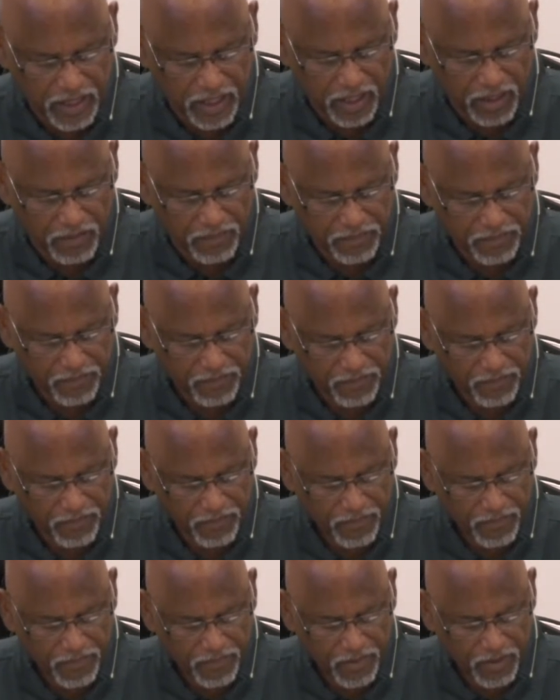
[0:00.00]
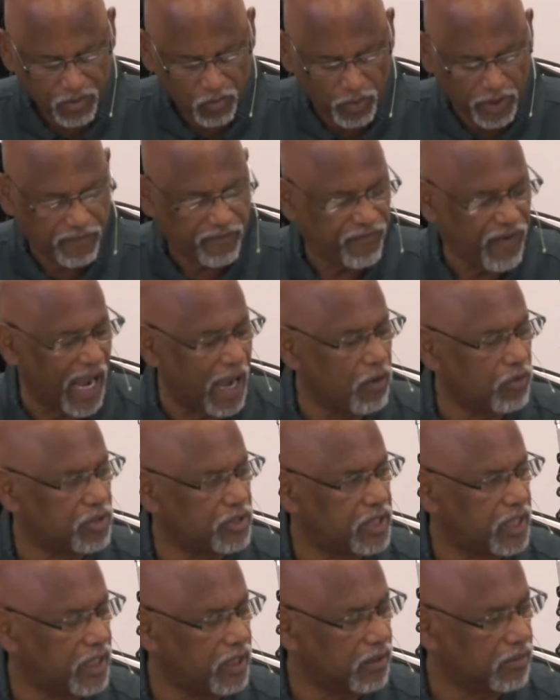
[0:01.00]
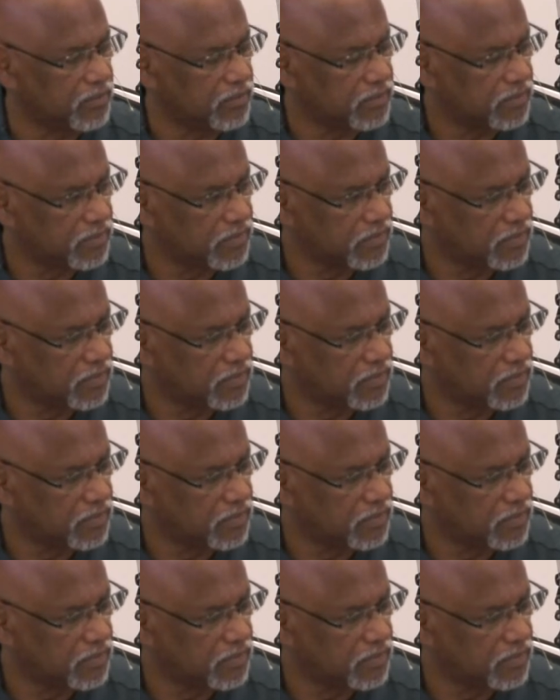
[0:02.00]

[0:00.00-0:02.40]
him, we found him.